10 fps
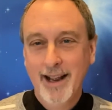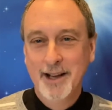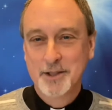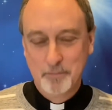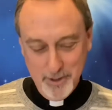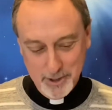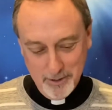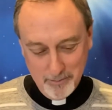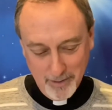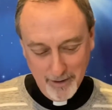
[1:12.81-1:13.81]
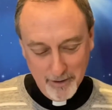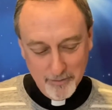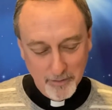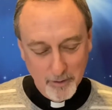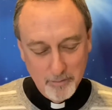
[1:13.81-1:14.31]
as Bishop
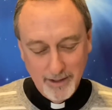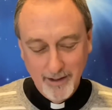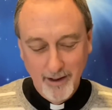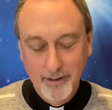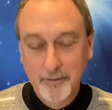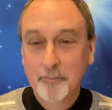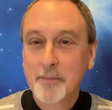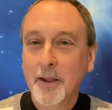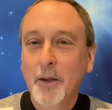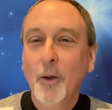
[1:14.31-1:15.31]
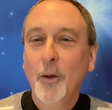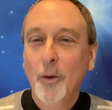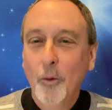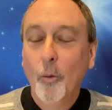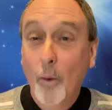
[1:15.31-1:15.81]
of Milan.
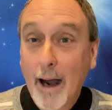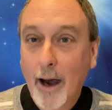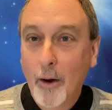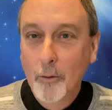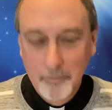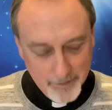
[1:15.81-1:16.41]
Wow.